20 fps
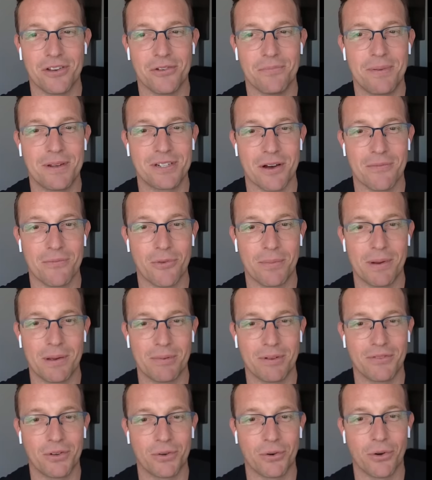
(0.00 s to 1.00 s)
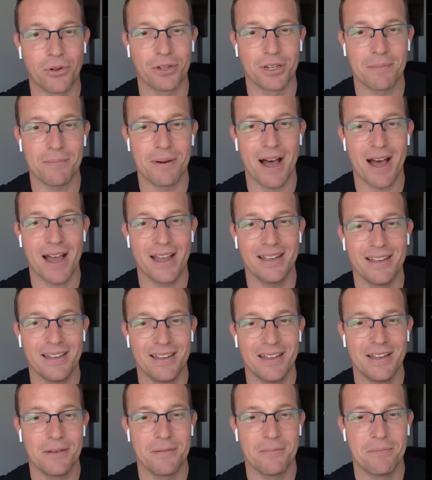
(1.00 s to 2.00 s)
you'd piss off more people if you were holding a pie.
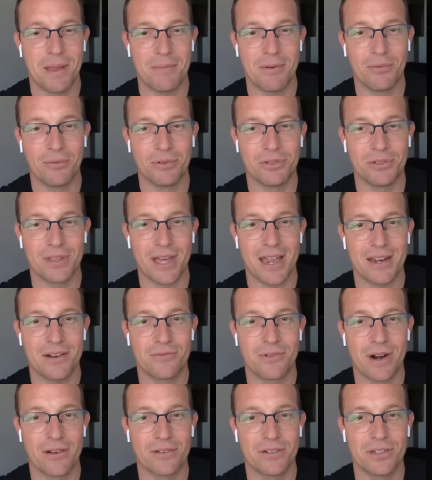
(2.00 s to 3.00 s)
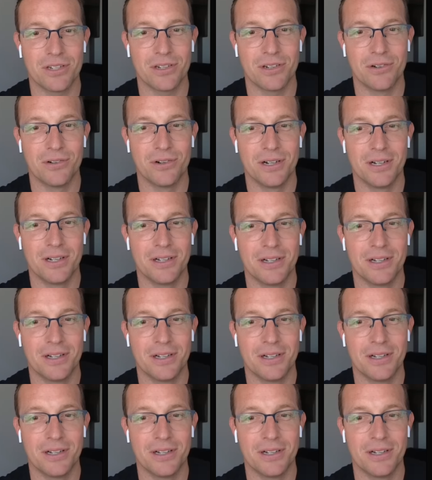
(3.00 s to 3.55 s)
Maybe we'll do that in round two.